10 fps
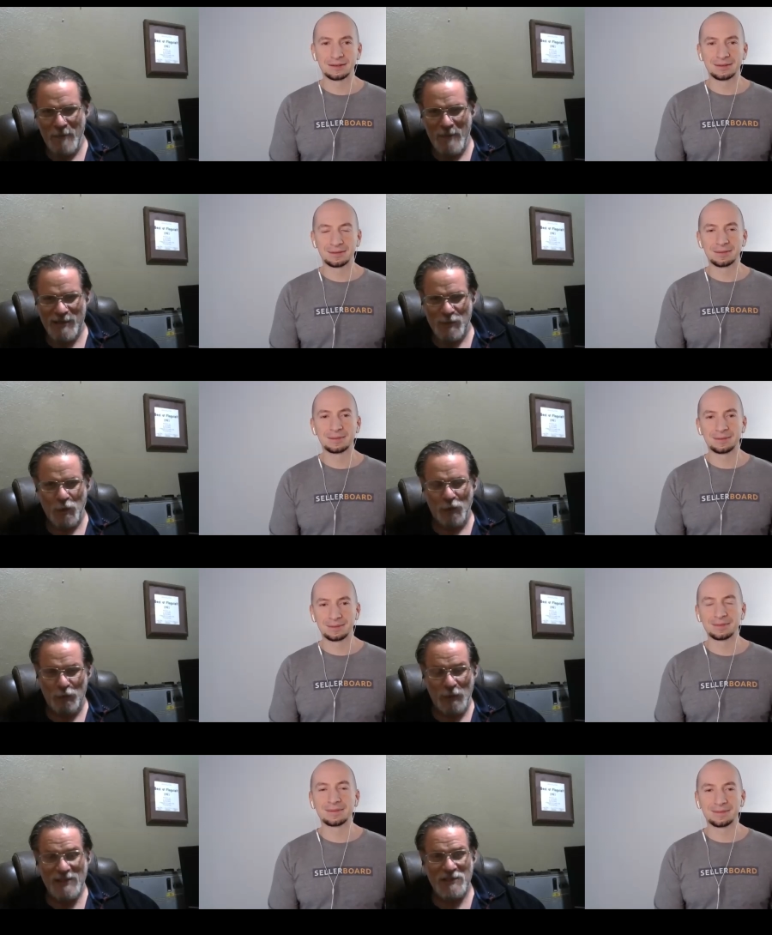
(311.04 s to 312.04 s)
Speaker 1: makes the world
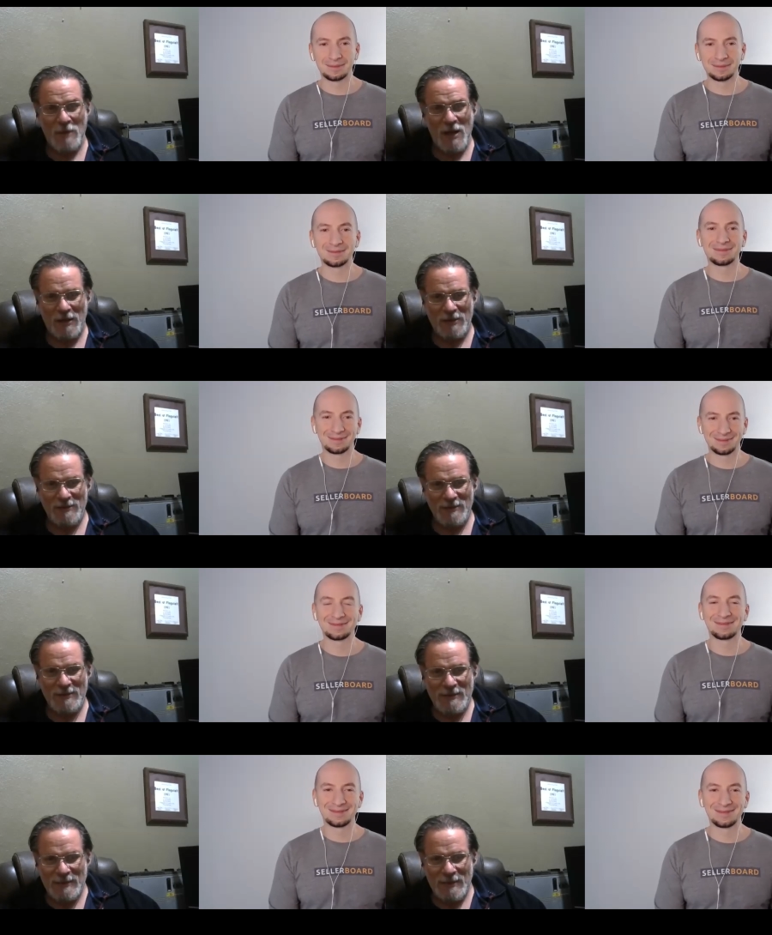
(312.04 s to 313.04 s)
really small.
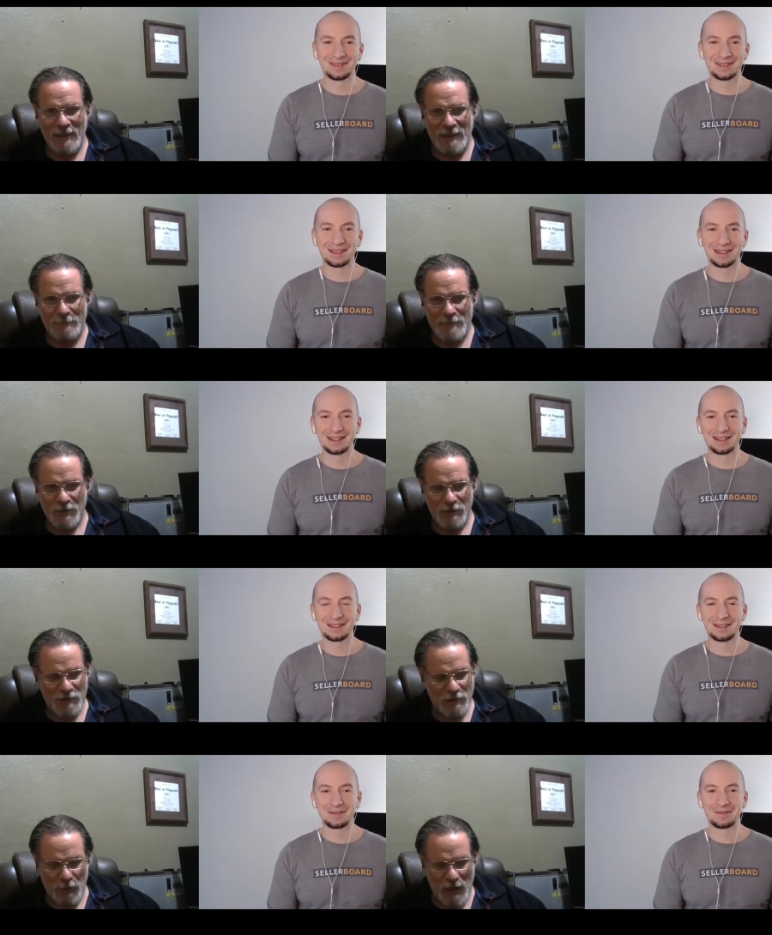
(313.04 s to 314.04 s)
Um, so it's
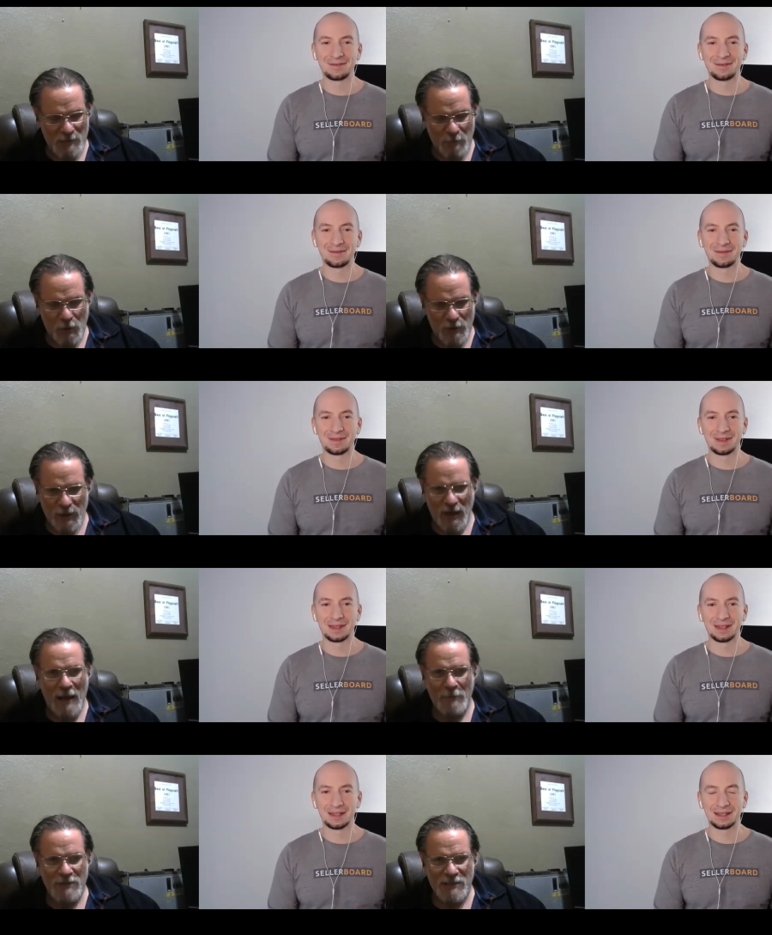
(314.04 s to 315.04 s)
cross-border
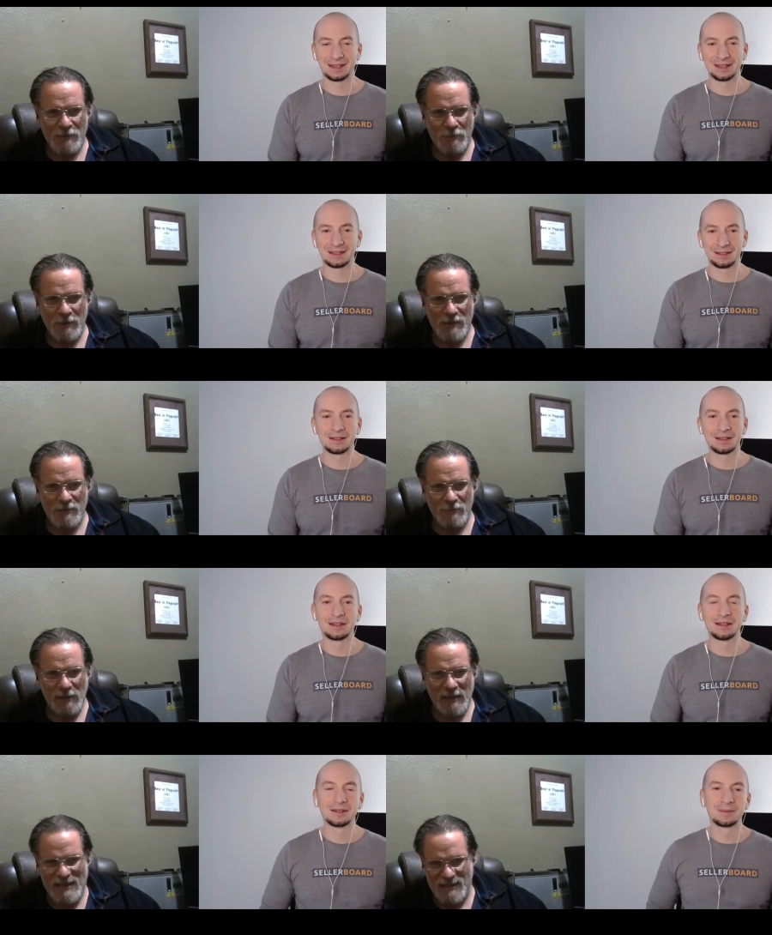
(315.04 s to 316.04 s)
commerce is is
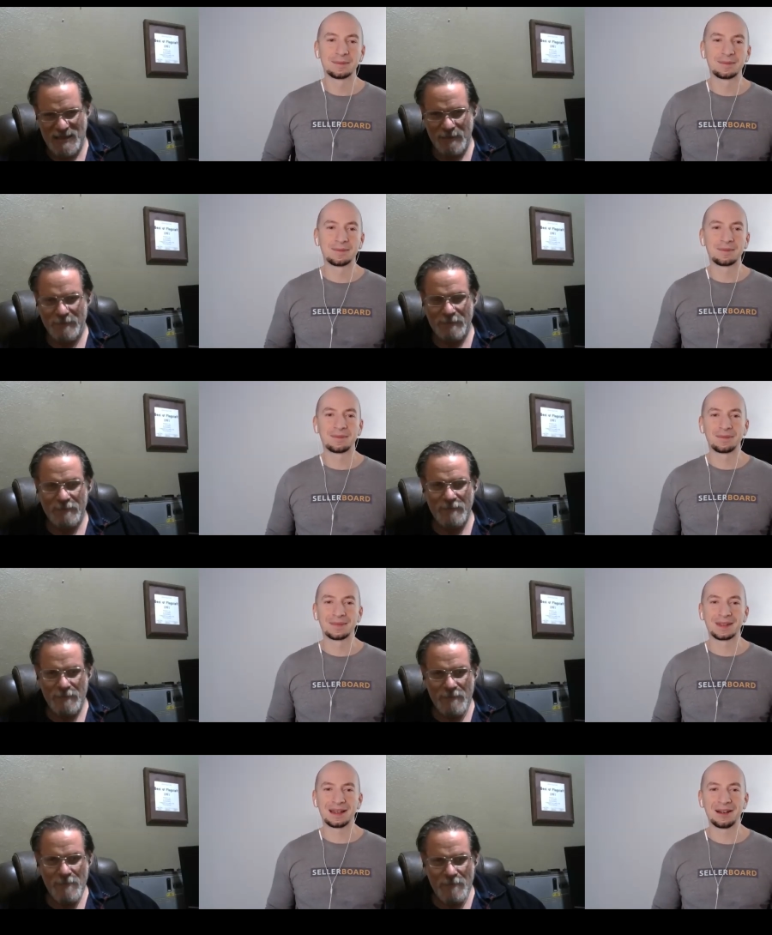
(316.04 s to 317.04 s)
really easy.
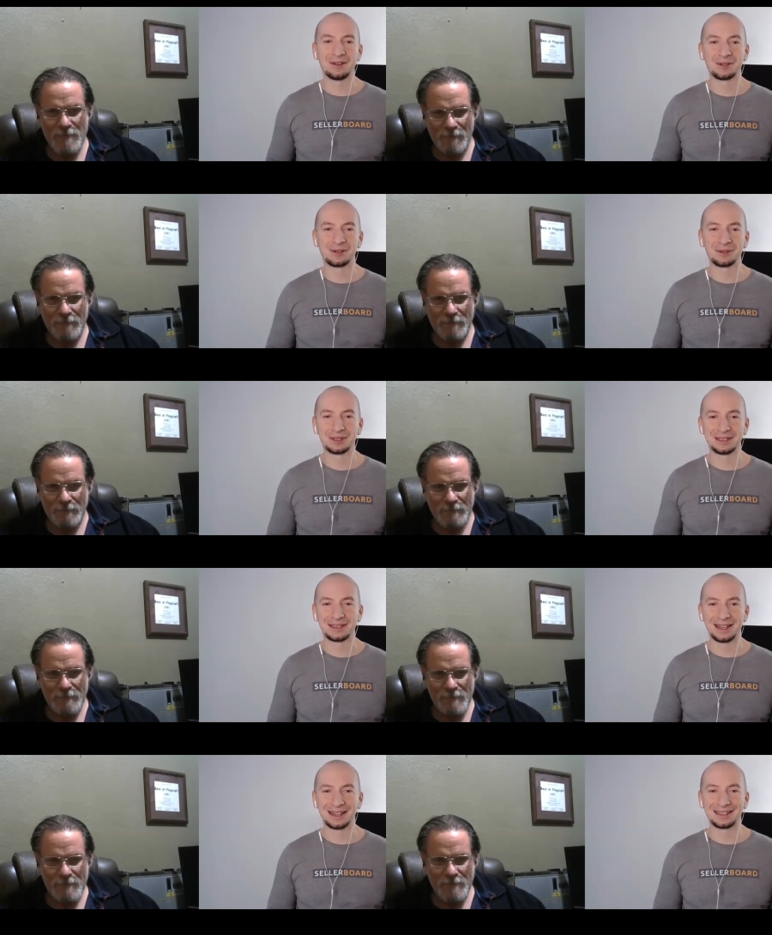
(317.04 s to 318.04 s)
Speaker 2: How cool is
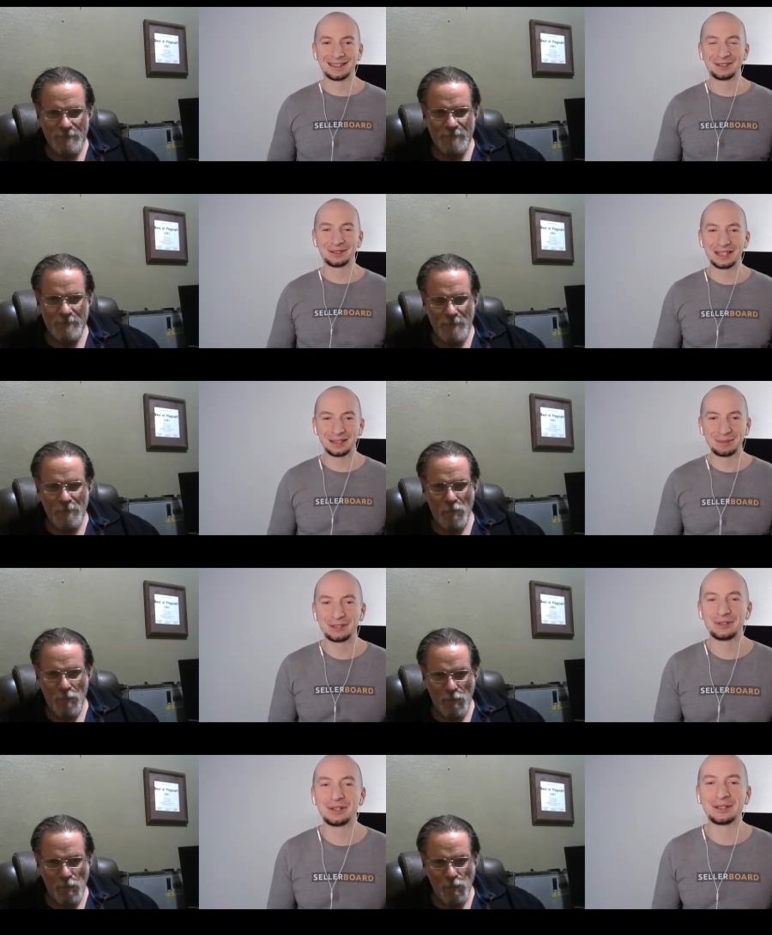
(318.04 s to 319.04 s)
that? So tell me,
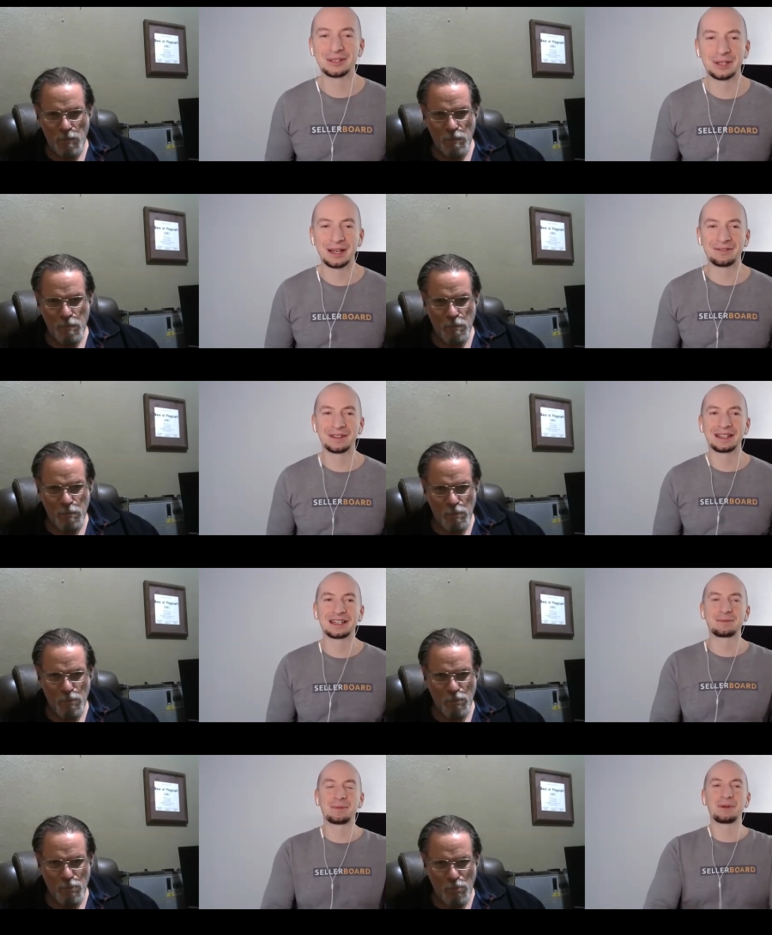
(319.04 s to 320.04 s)
do you also have like
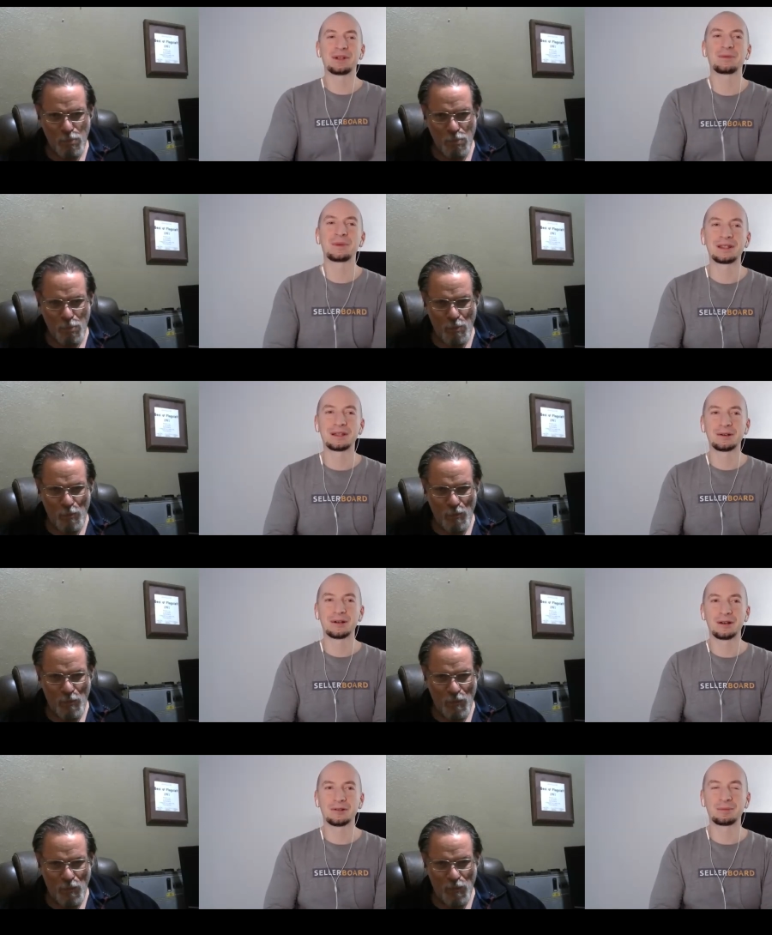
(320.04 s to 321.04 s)
experience with
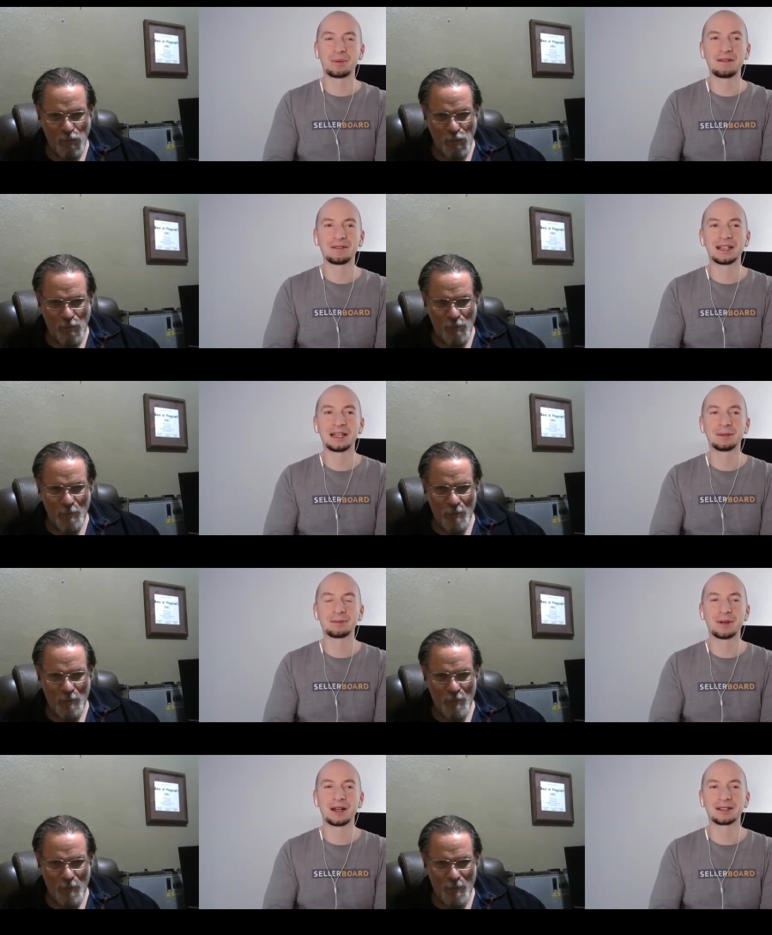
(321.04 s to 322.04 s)
uh, with private label
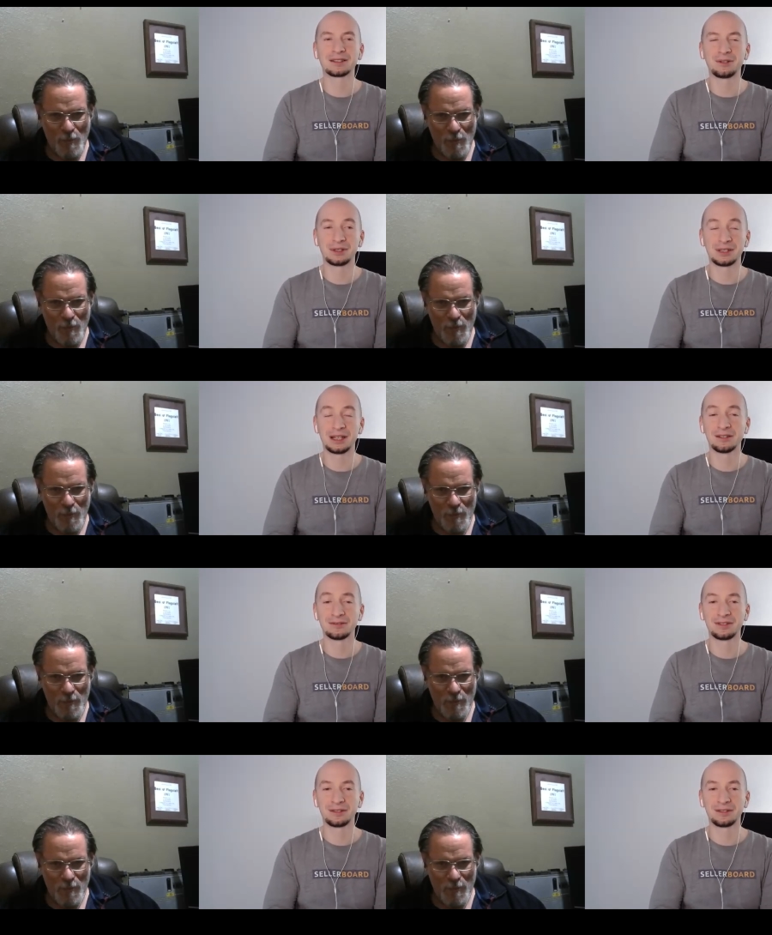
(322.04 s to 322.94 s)
products yourself?